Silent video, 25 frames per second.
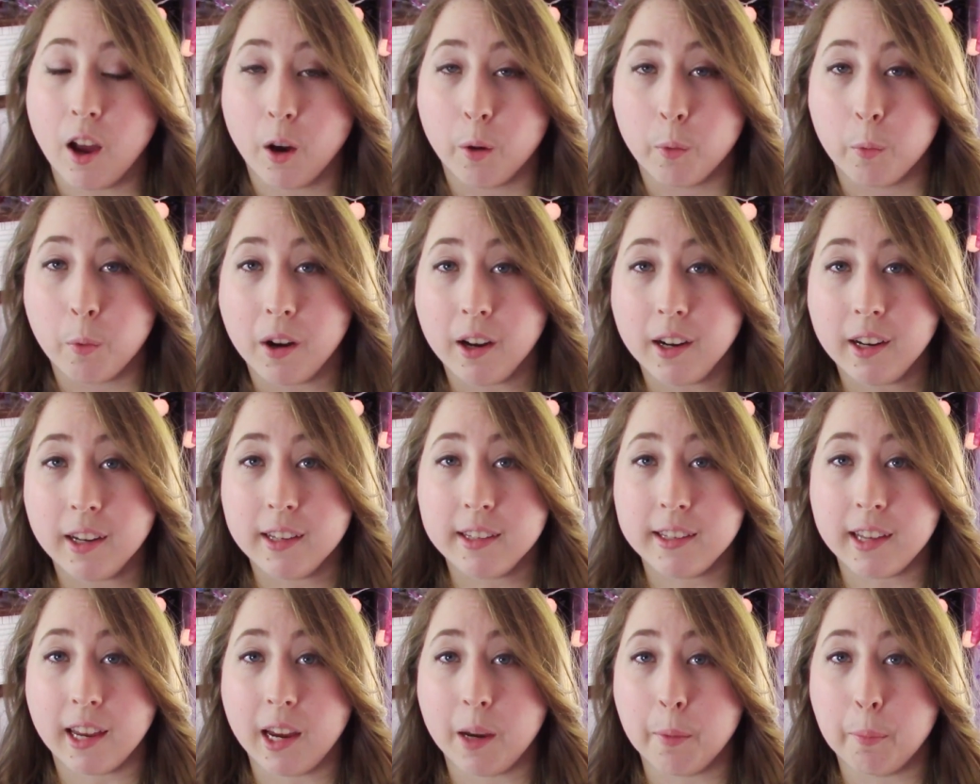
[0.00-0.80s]
What
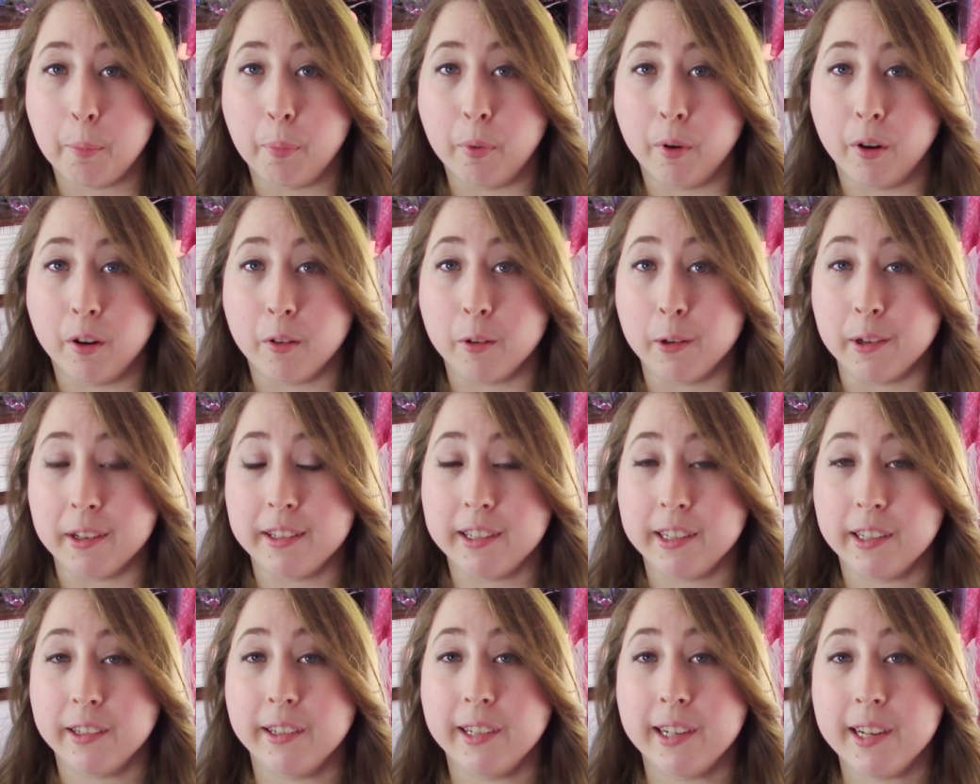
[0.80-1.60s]
is a book or
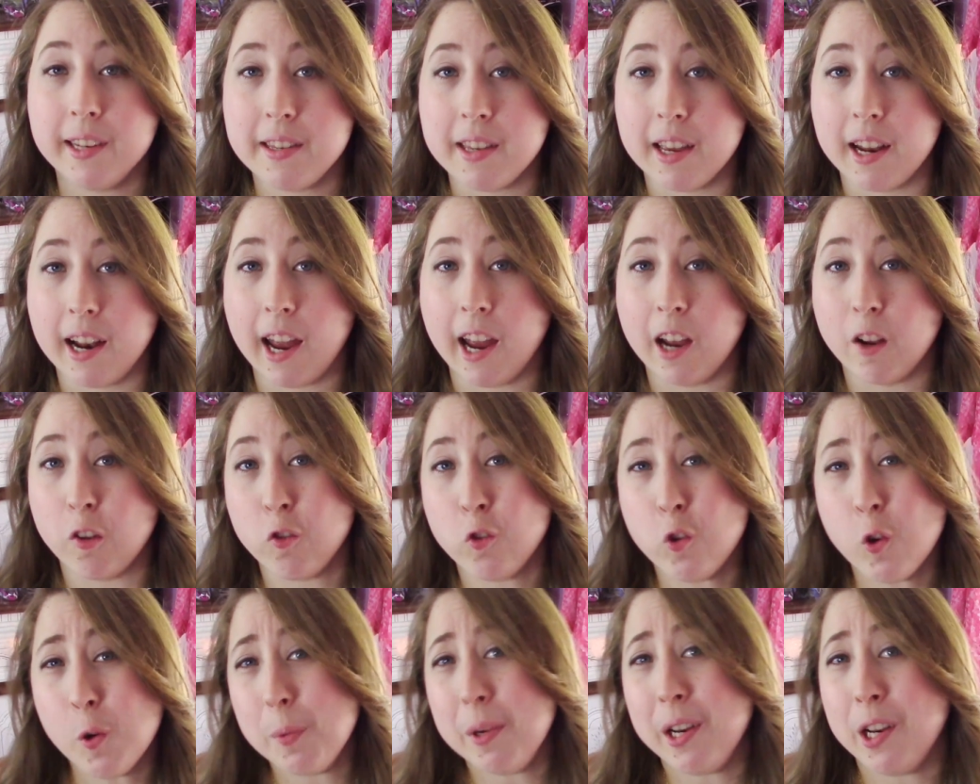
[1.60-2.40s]
series that has
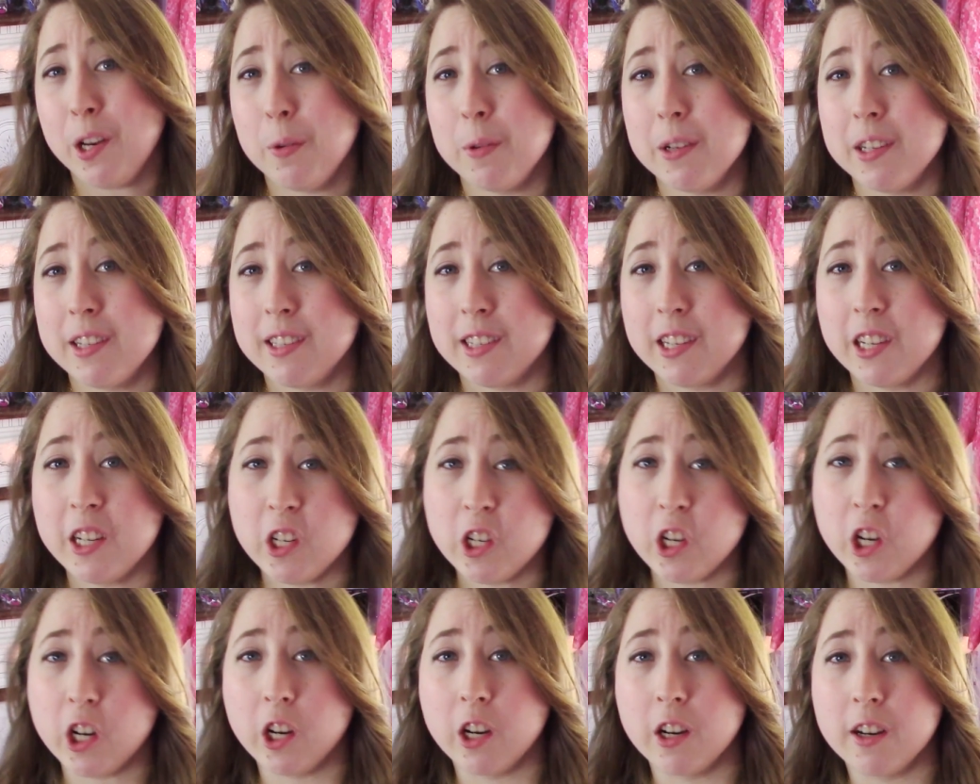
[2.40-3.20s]
so many twists and
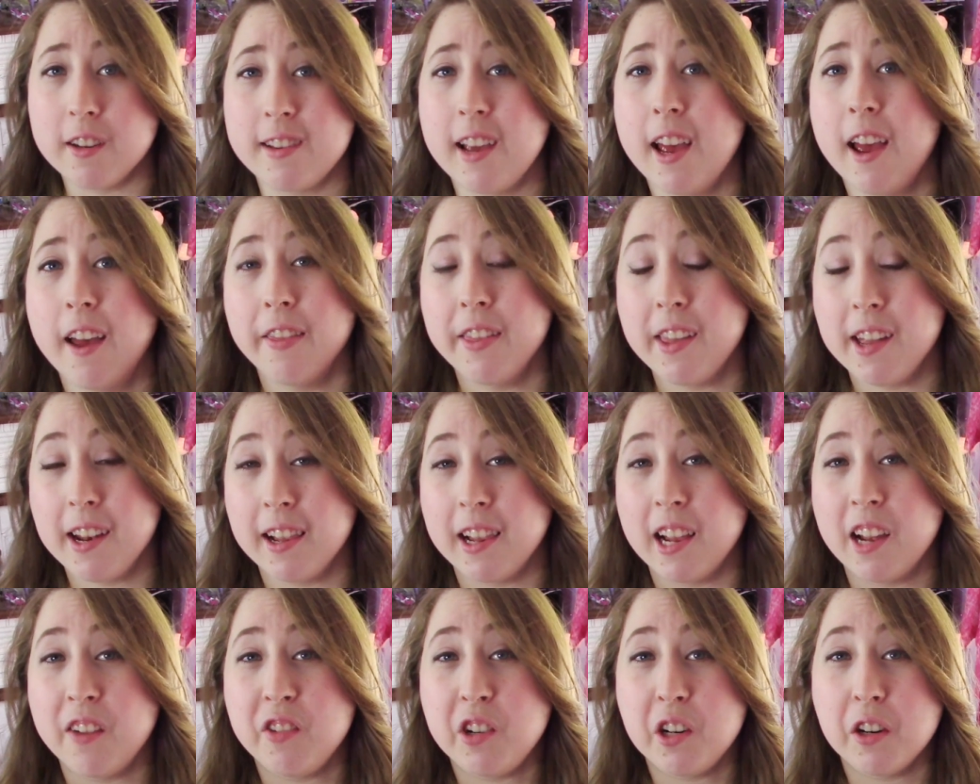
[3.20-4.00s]
turns that it
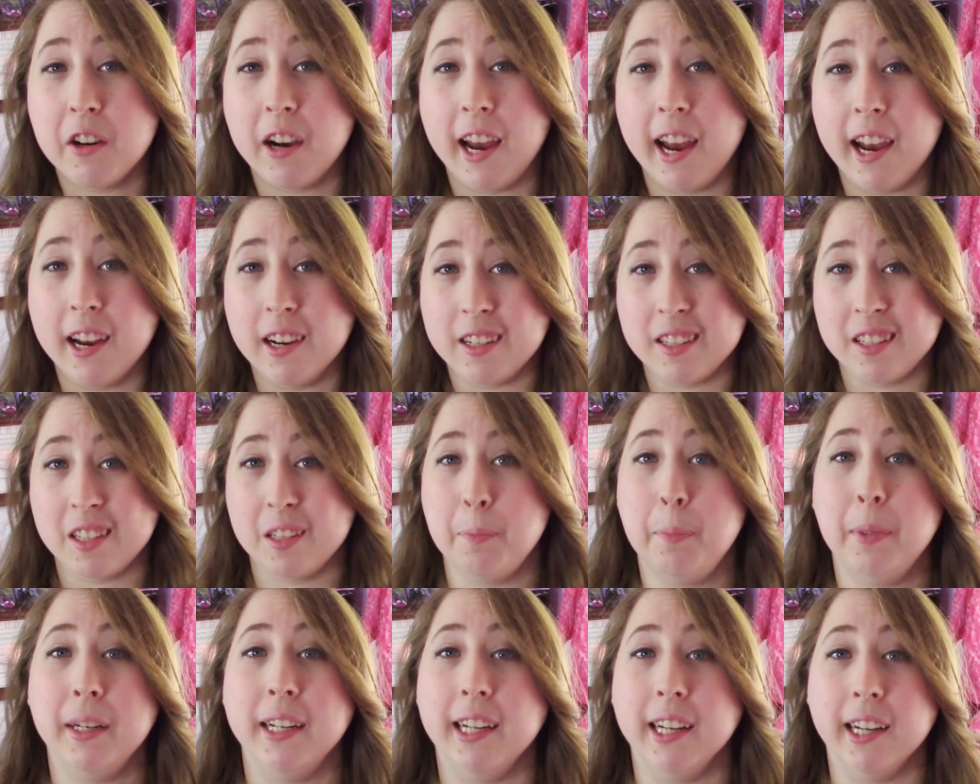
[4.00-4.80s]
left your head
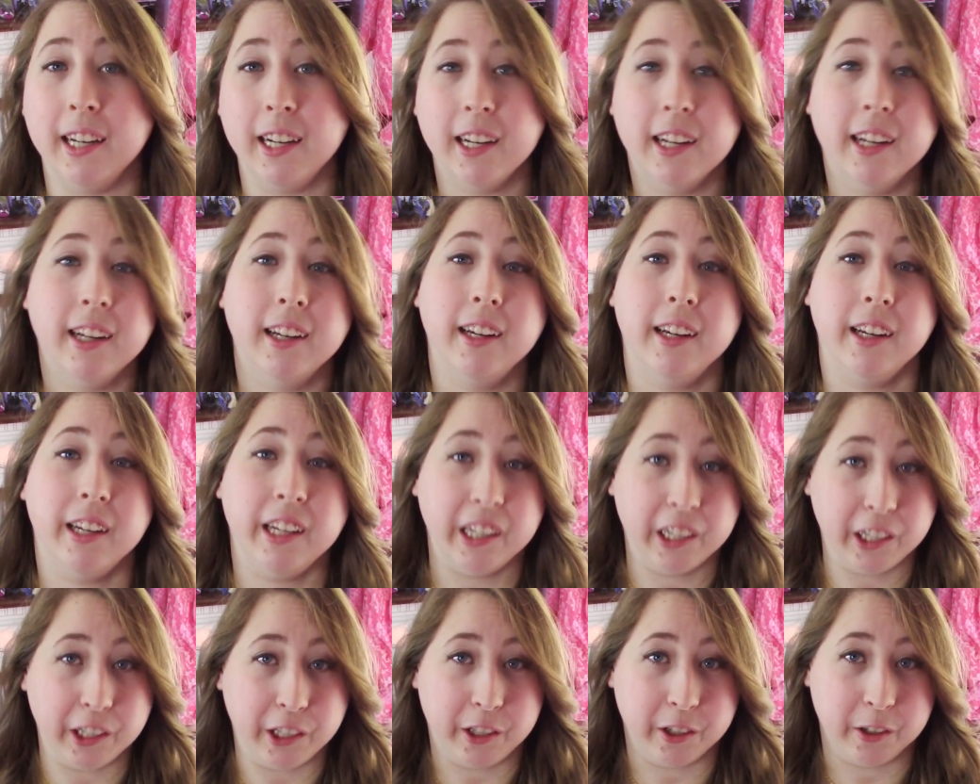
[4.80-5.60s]
spinning
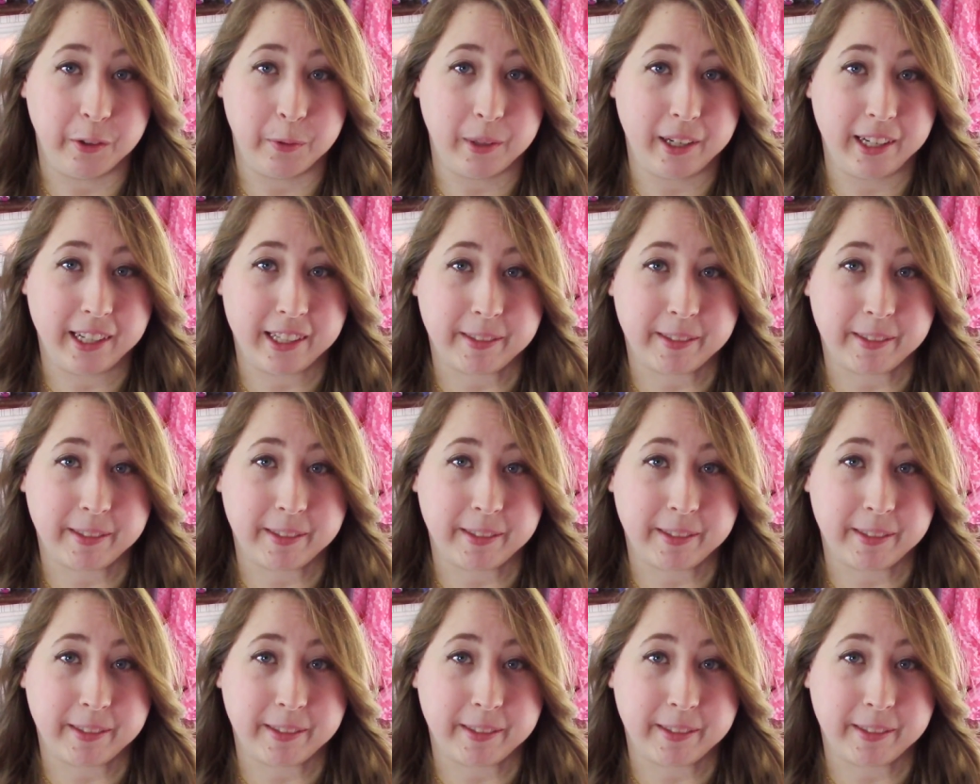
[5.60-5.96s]
in a good way?